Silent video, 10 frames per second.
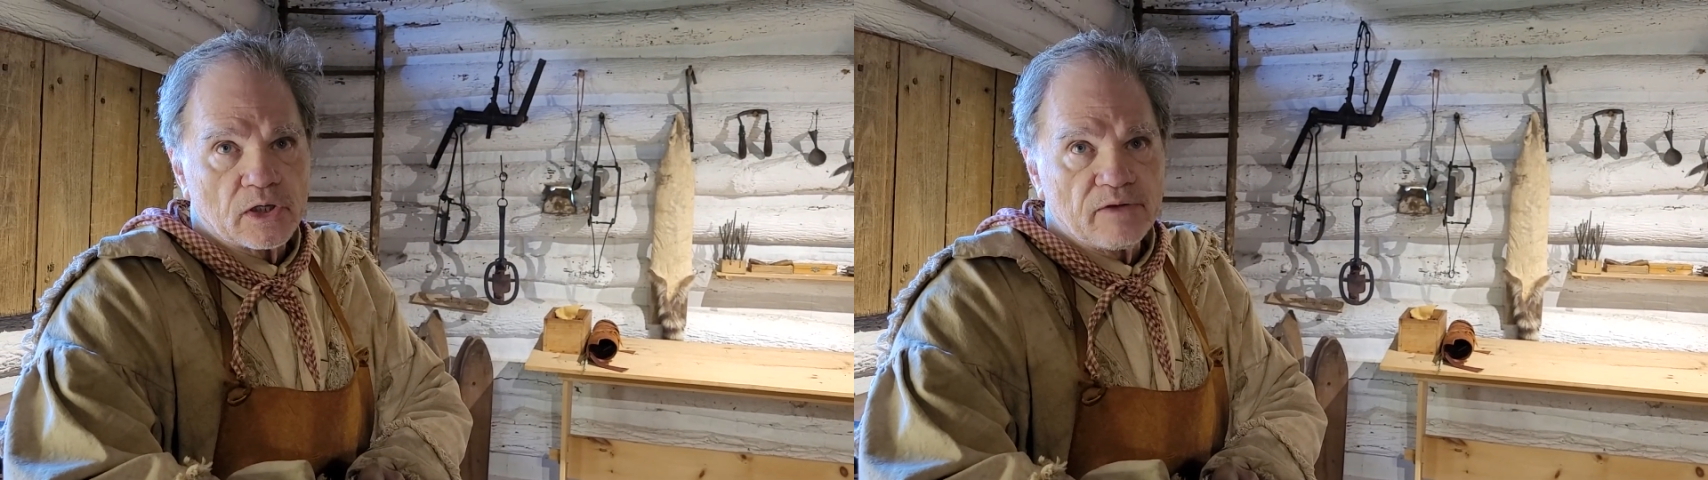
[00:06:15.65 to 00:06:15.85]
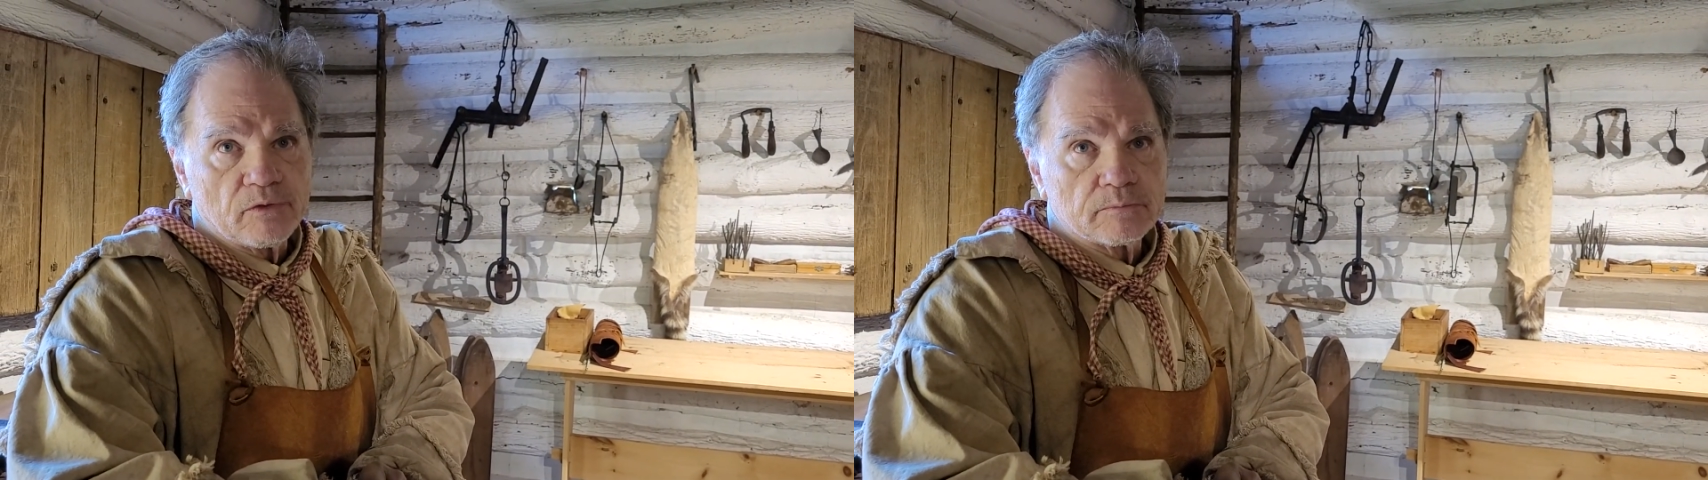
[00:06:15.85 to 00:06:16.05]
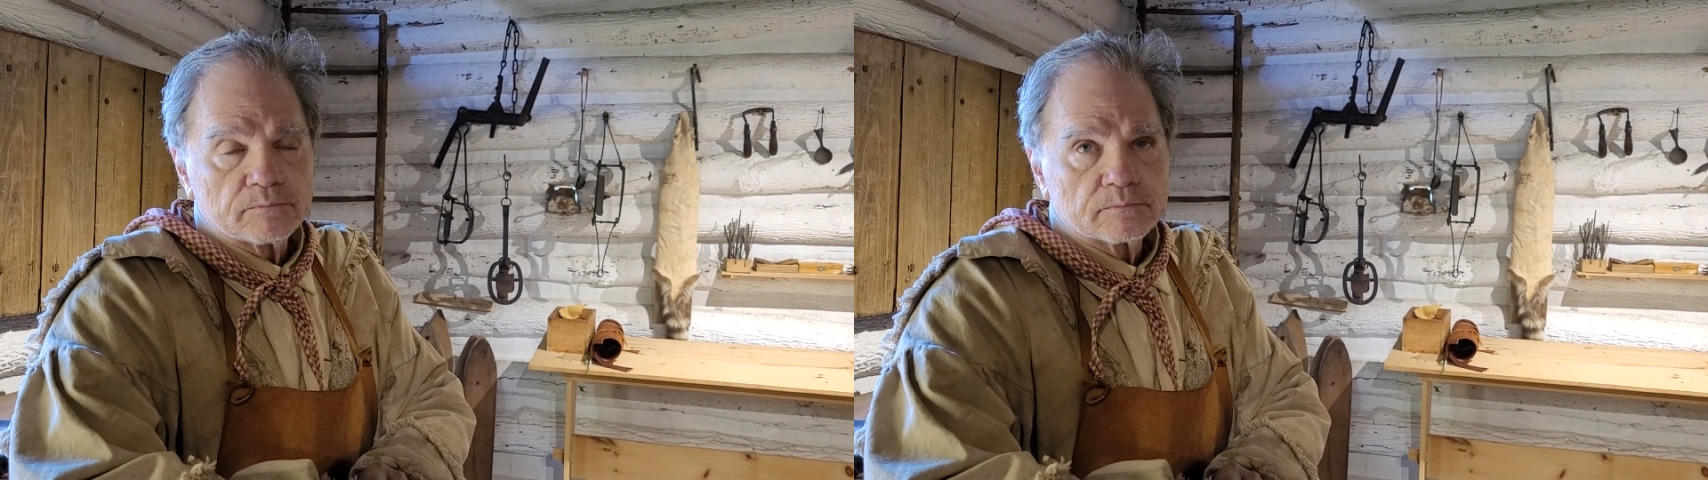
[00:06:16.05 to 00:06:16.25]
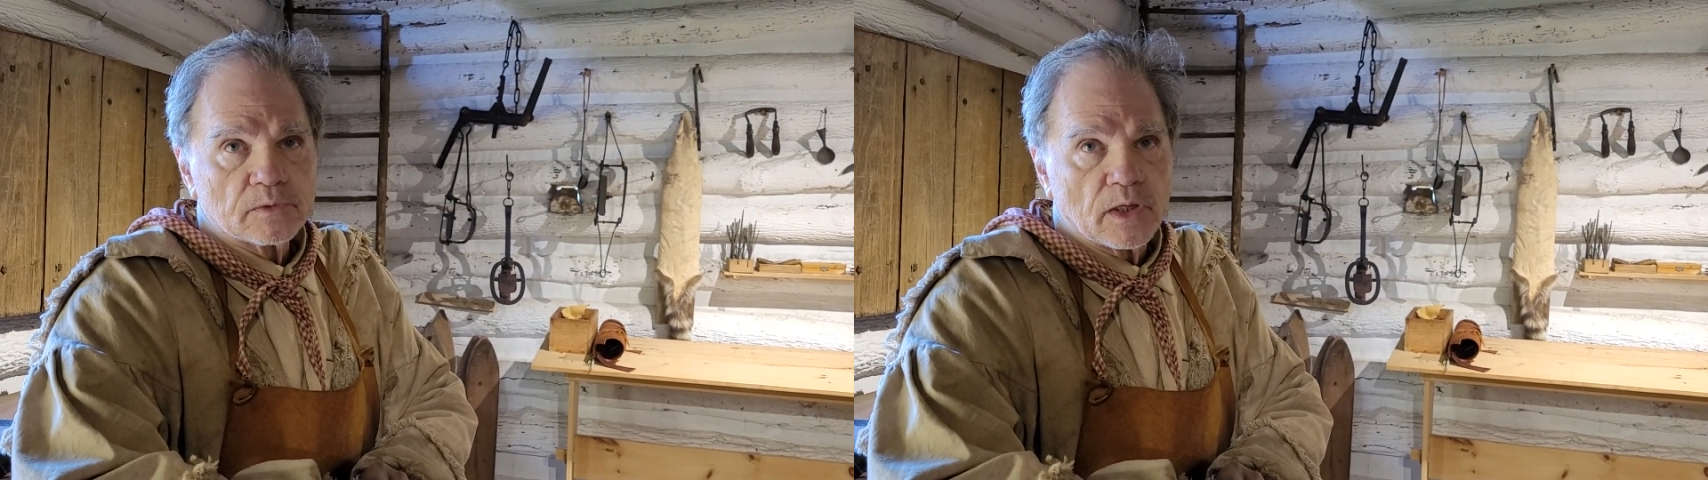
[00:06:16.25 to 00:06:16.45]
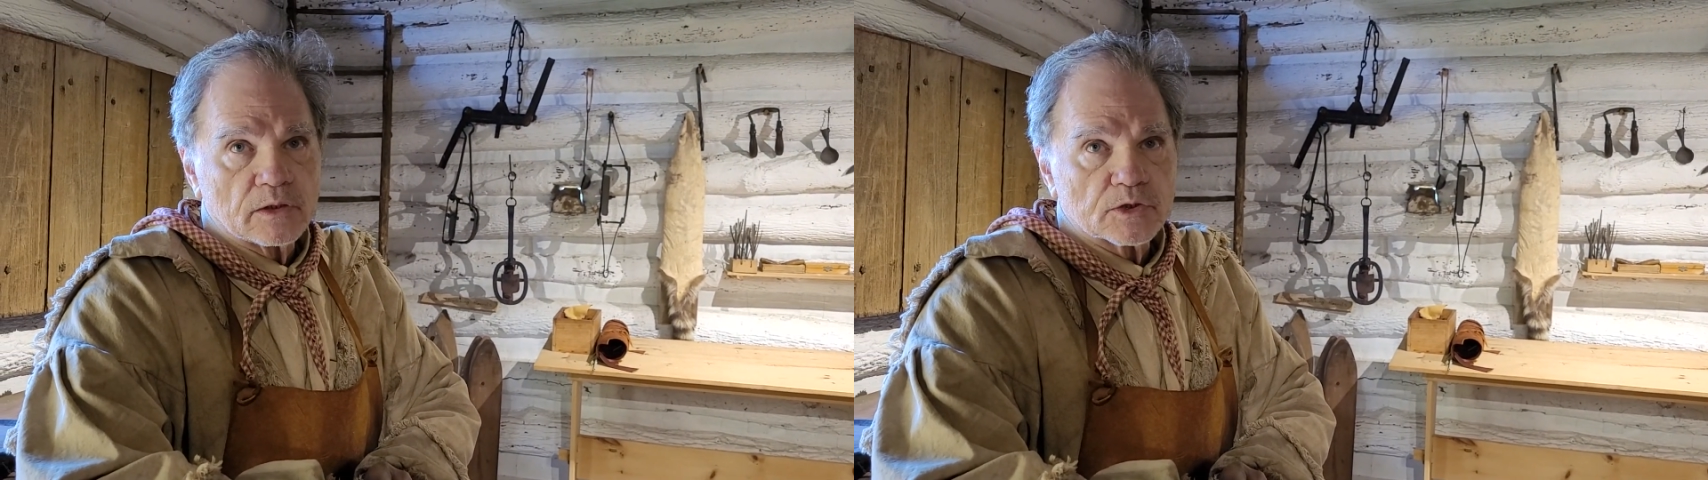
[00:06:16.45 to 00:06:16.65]
level
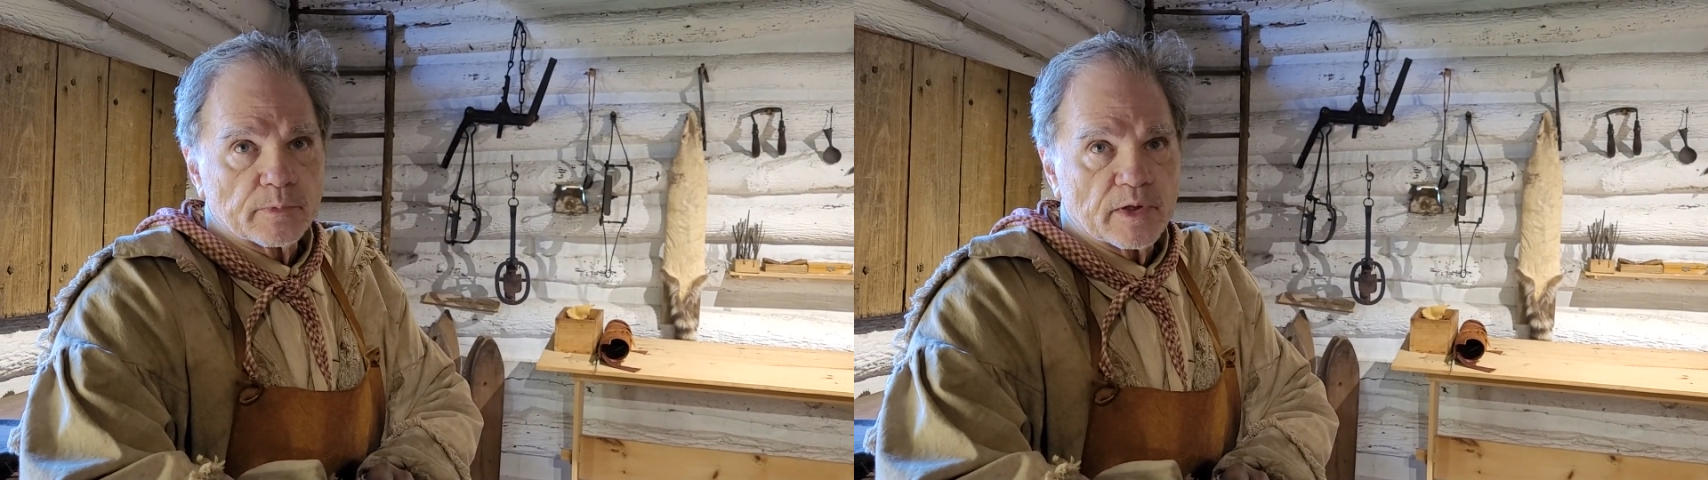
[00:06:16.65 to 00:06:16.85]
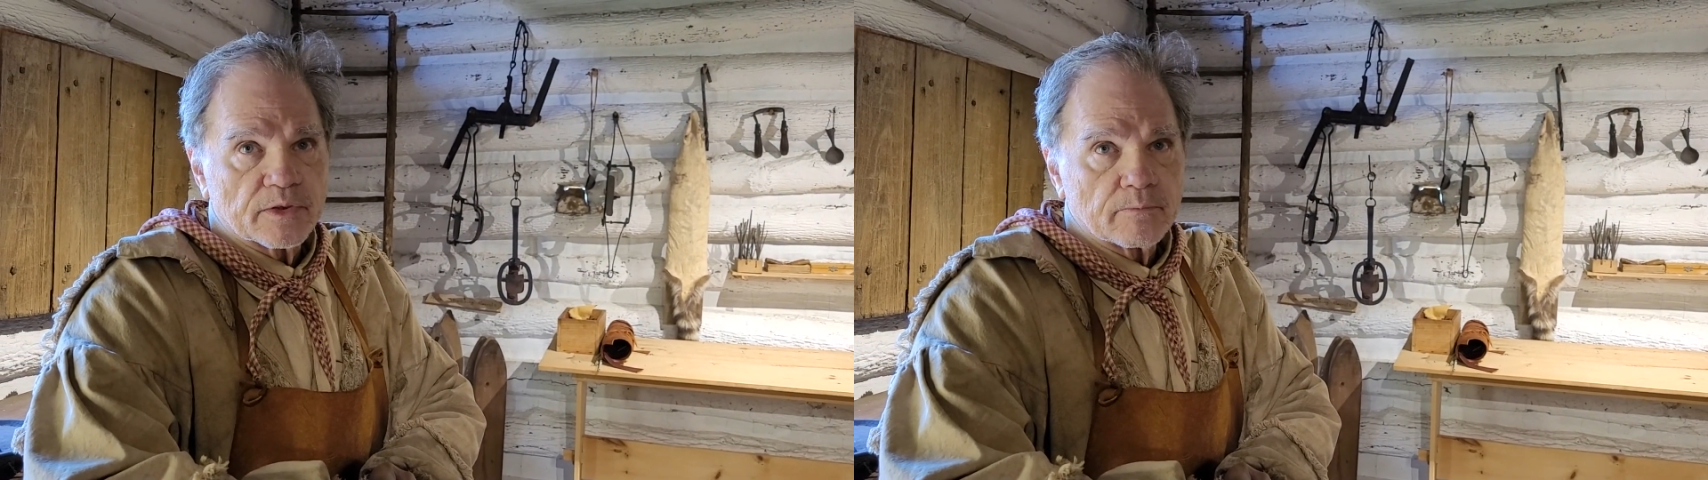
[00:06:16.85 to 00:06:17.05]
gunsmith.